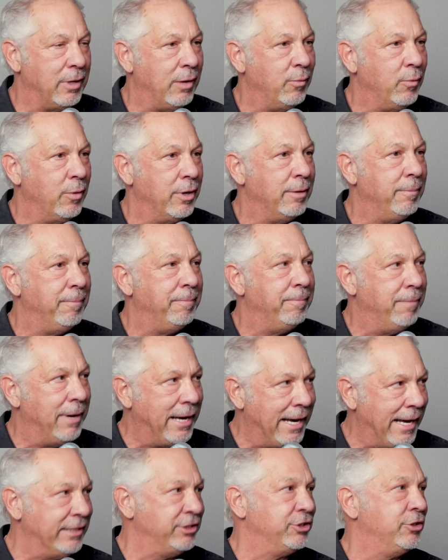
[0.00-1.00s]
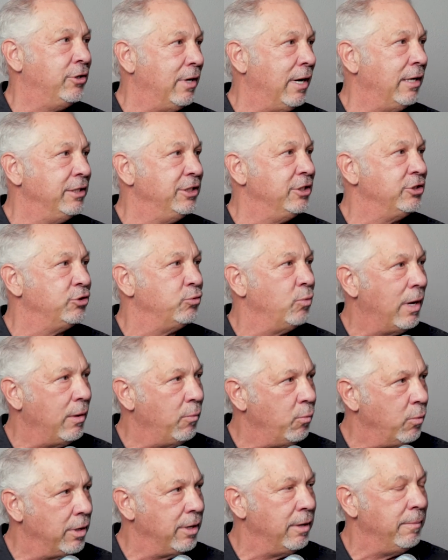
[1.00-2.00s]
I want to pastor. I
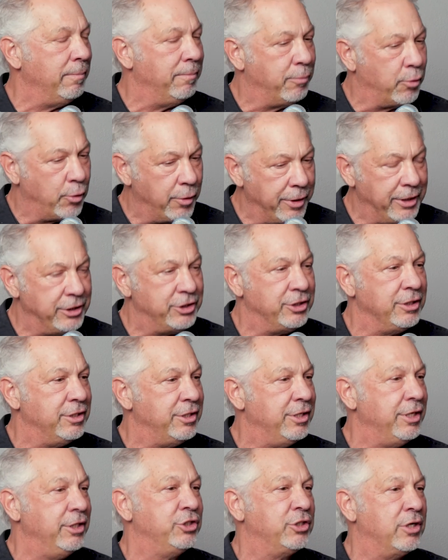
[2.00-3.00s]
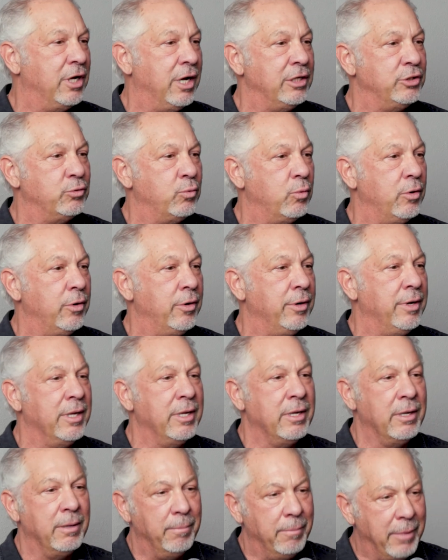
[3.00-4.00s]
want to preach and teach God's word,
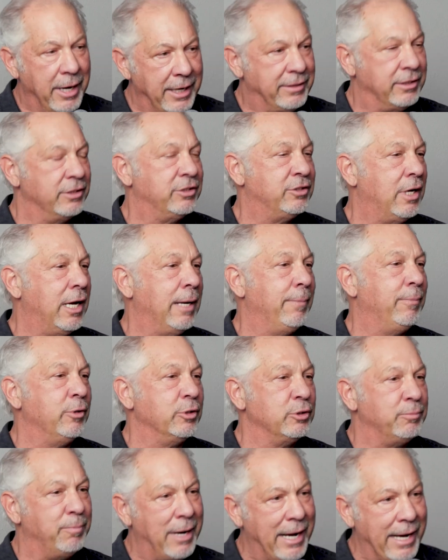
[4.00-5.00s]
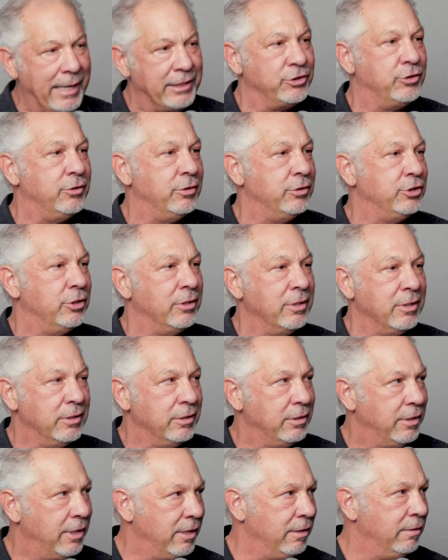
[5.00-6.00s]
make disciples, pastors,
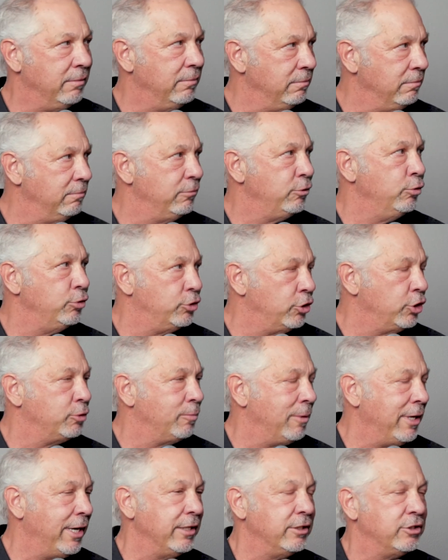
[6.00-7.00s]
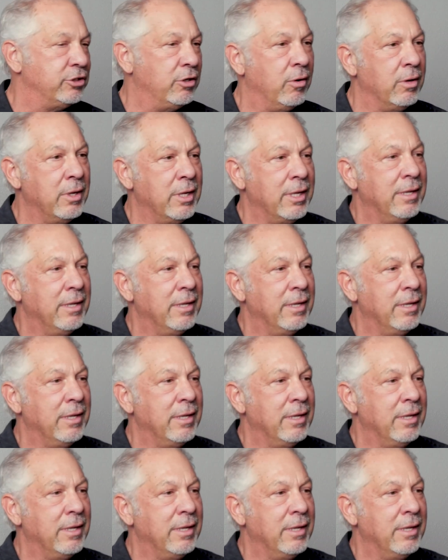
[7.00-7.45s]
and do church planting. So